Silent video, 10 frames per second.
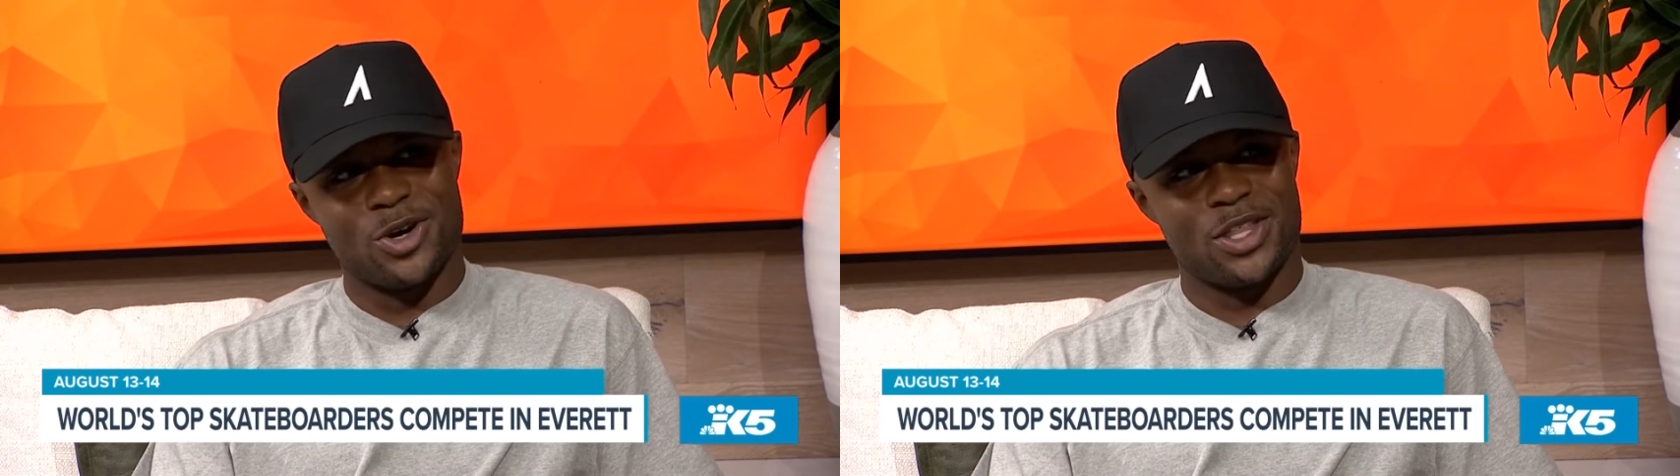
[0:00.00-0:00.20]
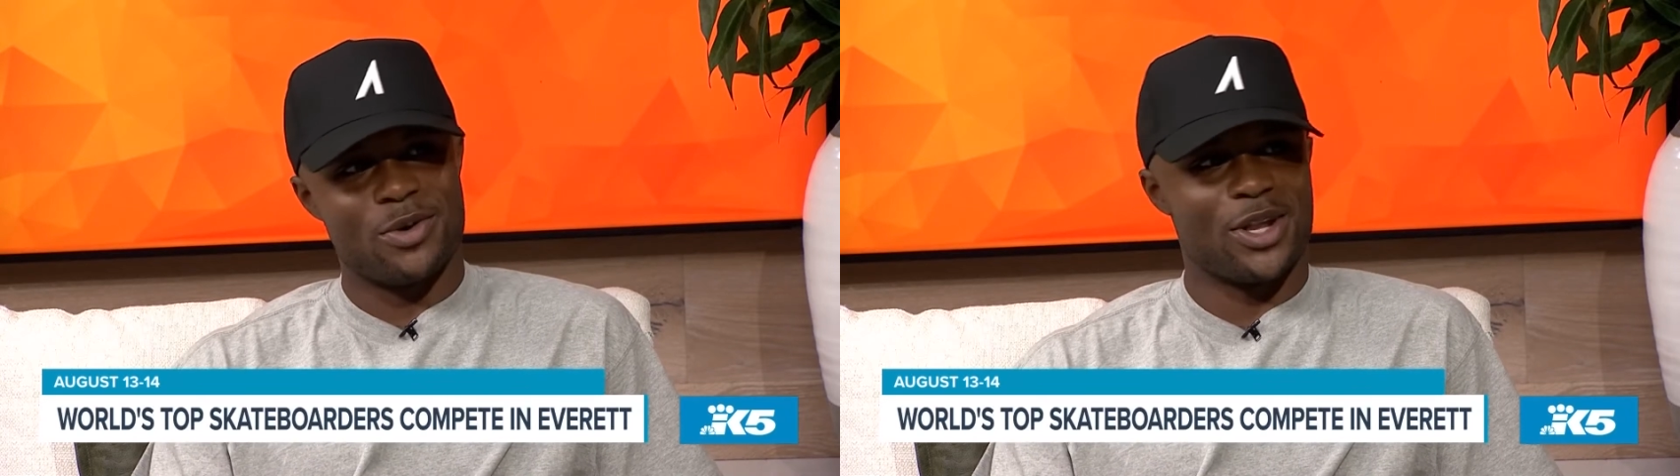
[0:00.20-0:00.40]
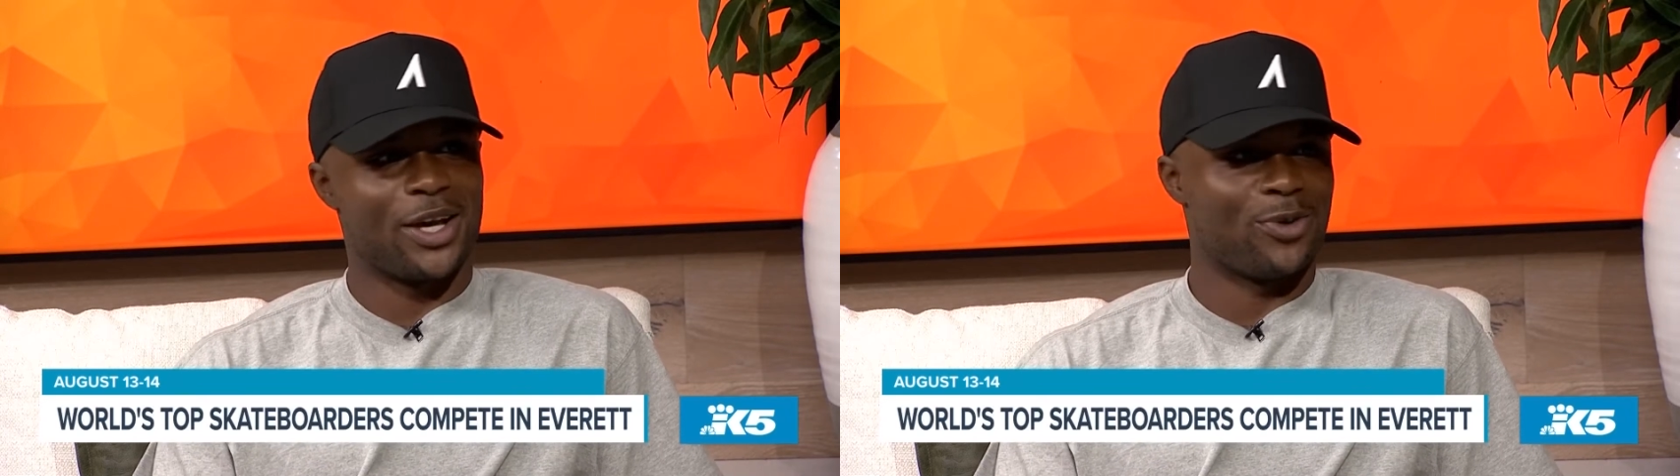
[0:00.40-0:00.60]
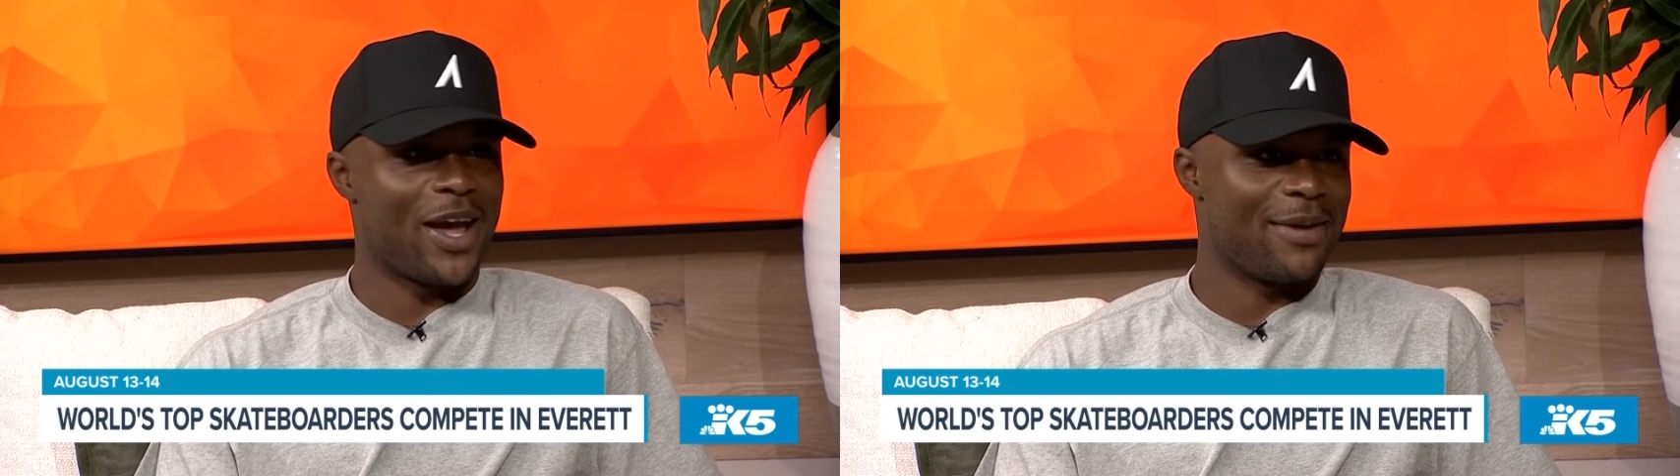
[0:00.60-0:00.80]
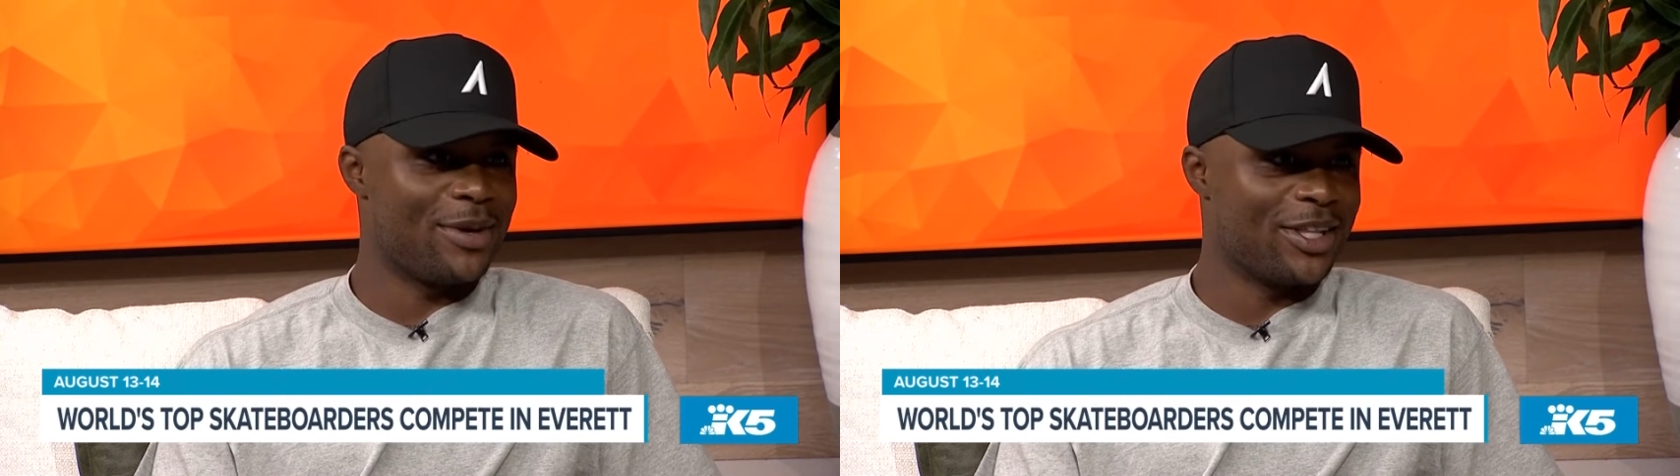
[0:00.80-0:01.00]
and they would like
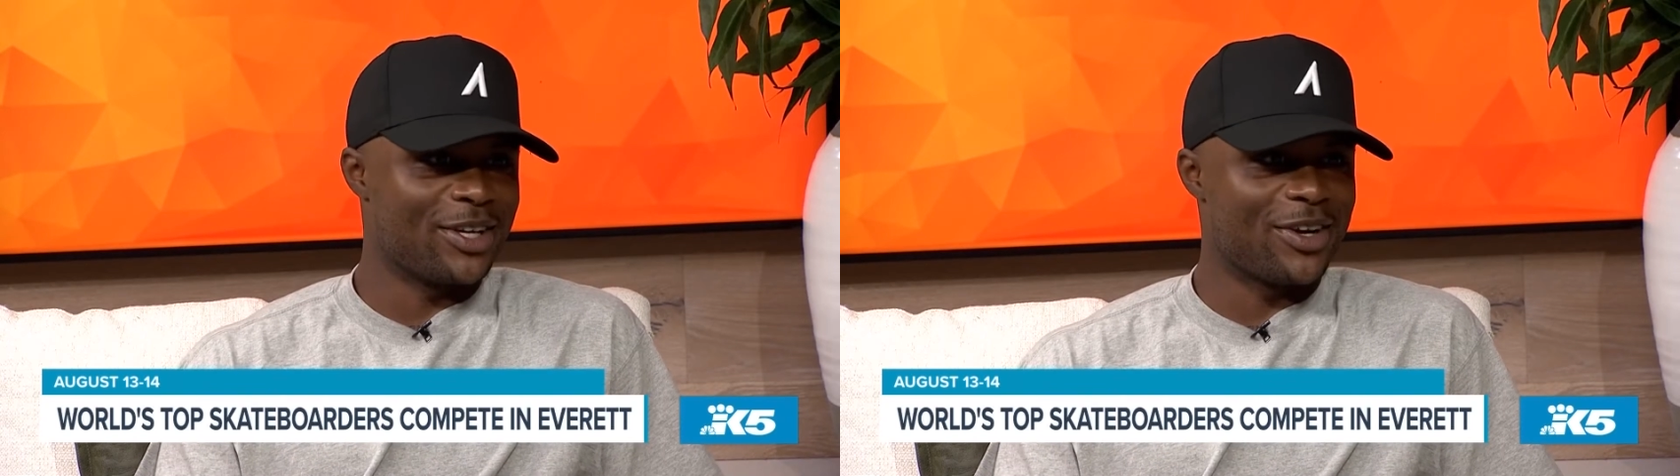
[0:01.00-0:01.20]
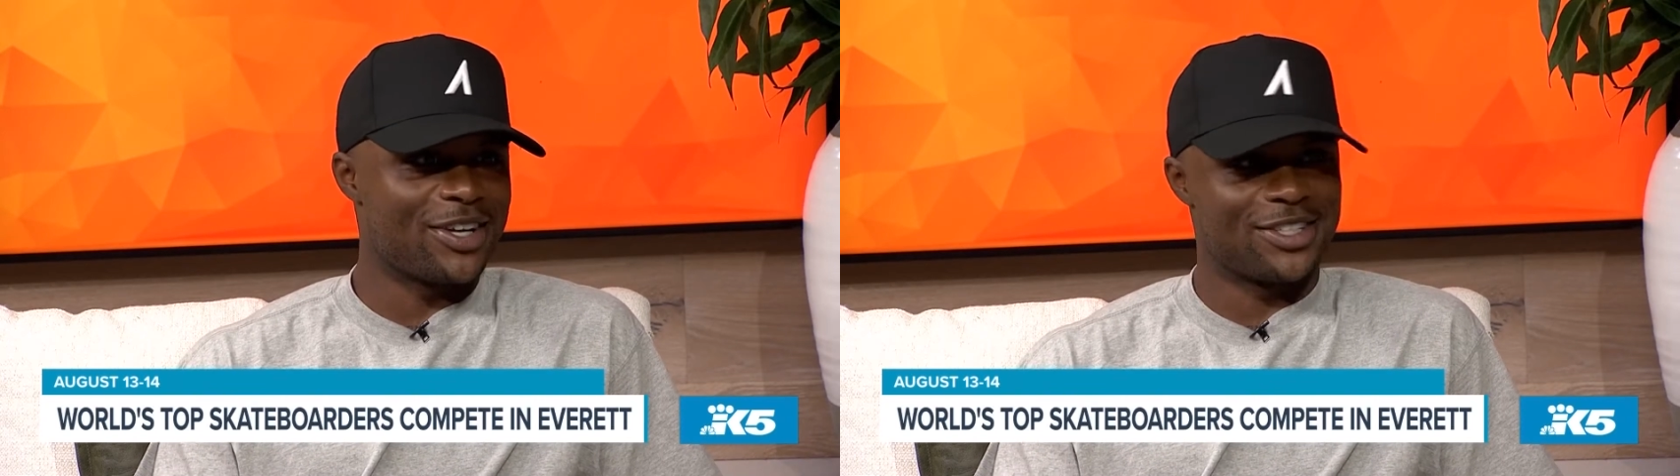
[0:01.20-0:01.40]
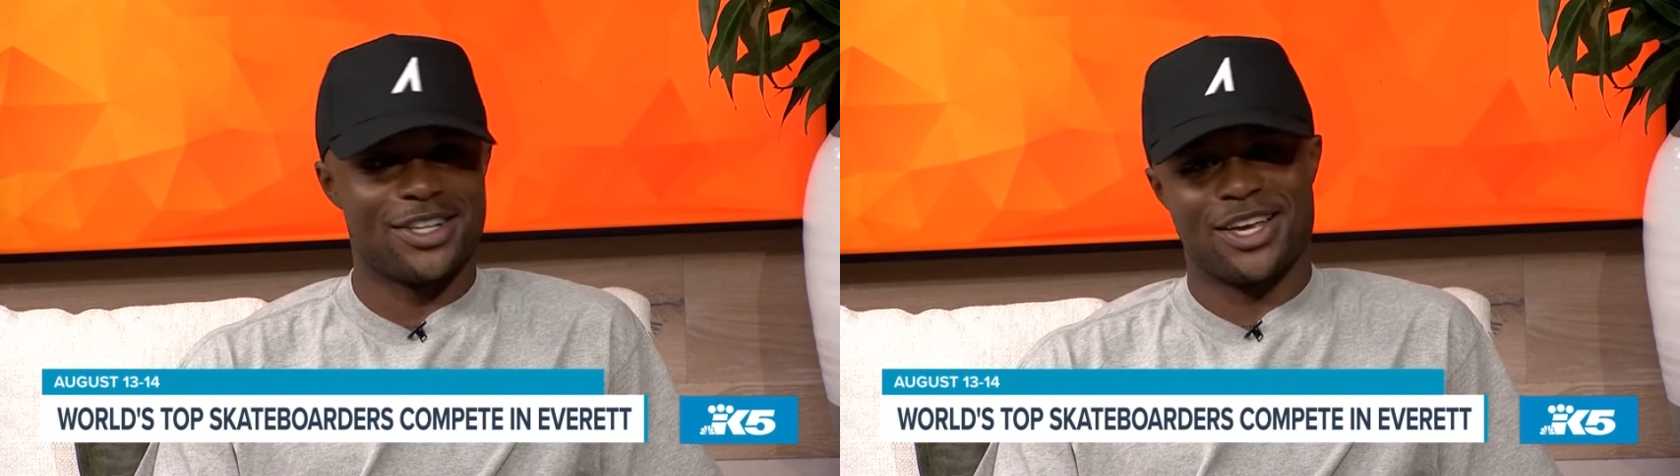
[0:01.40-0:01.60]
write me lyrics and